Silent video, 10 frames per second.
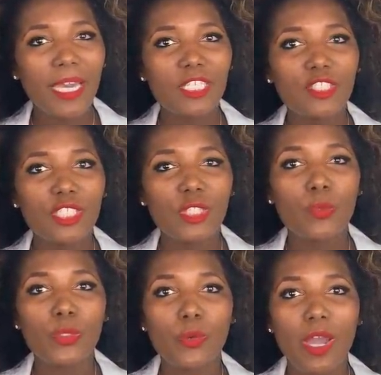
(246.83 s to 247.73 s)
patients
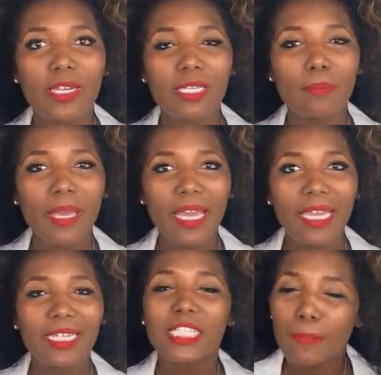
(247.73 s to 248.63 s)
with chronic pain,